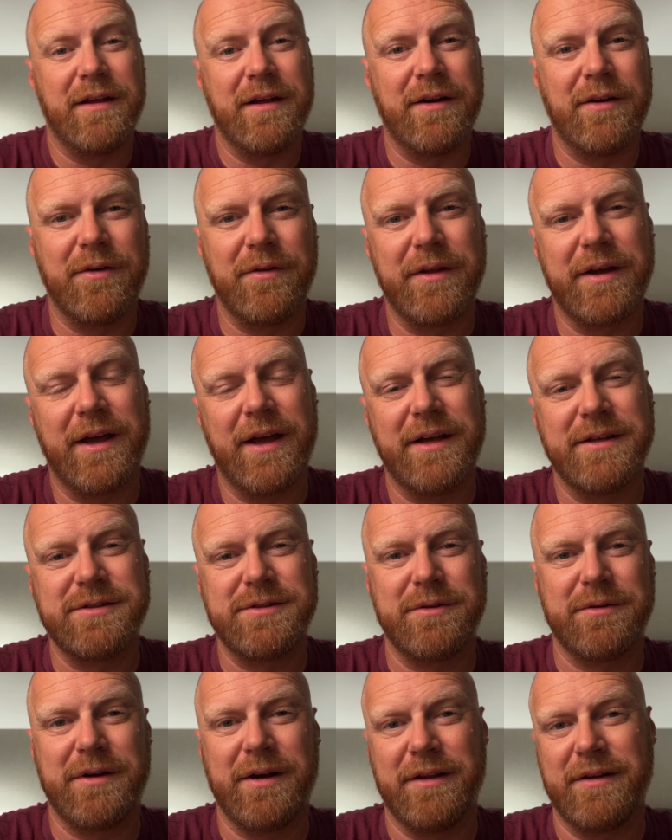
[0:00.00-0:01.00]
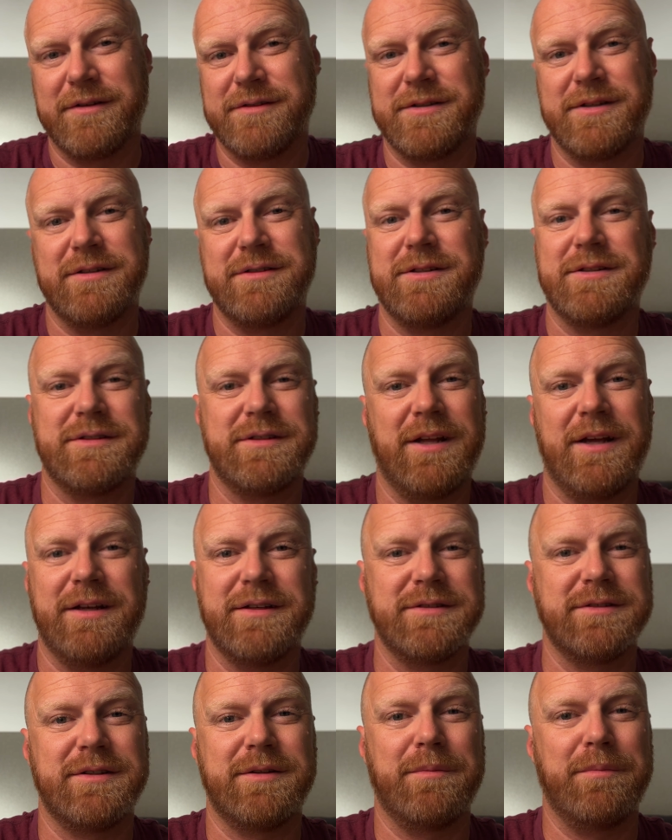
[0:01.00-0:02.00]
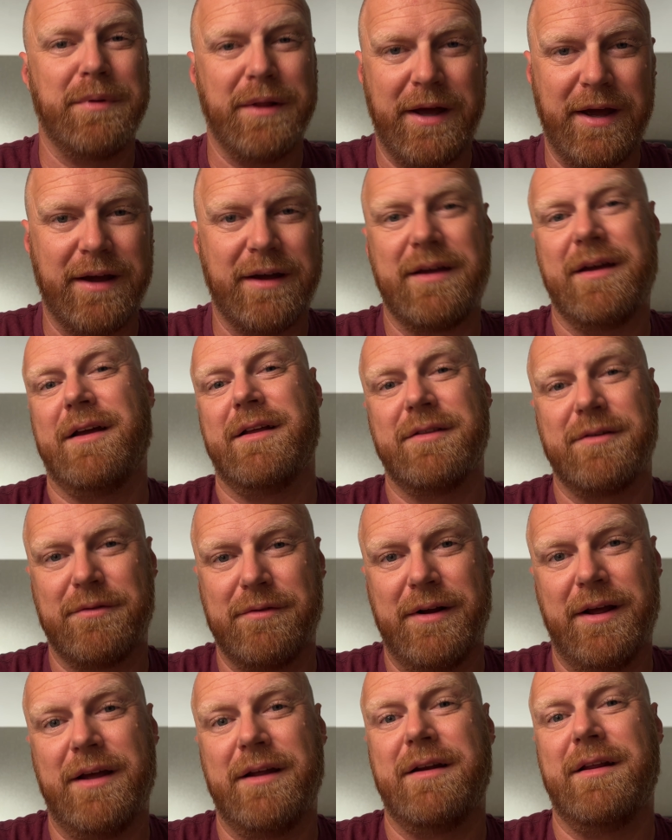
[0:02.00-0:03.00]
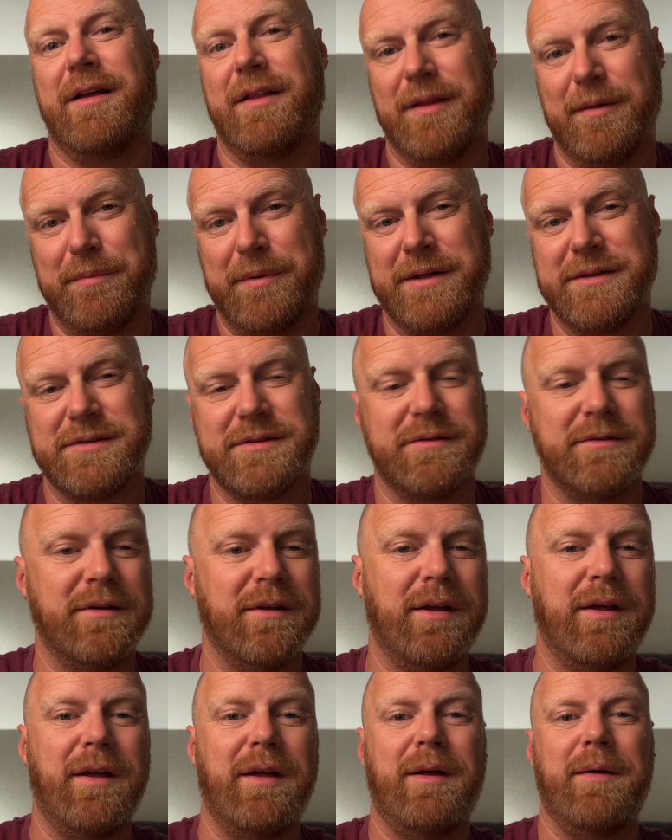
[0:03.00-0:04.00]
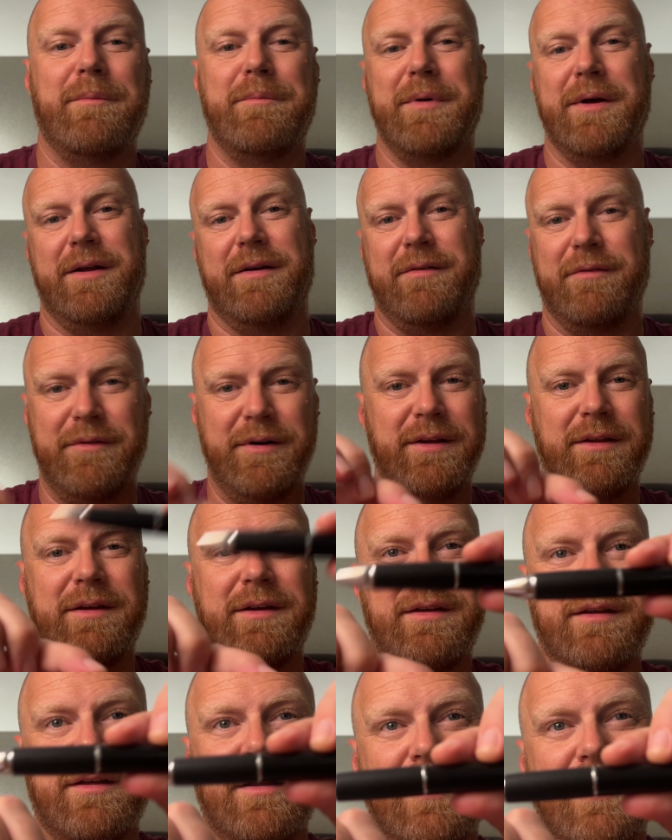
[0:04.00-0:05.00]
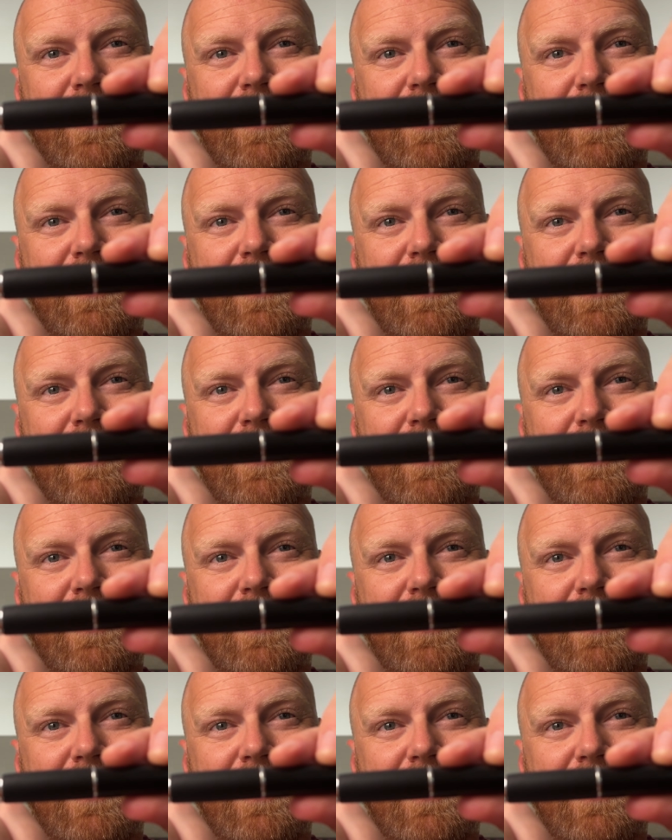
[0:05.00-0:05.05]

it only has 2 colors. It just has the black and the red and the pencil. But really,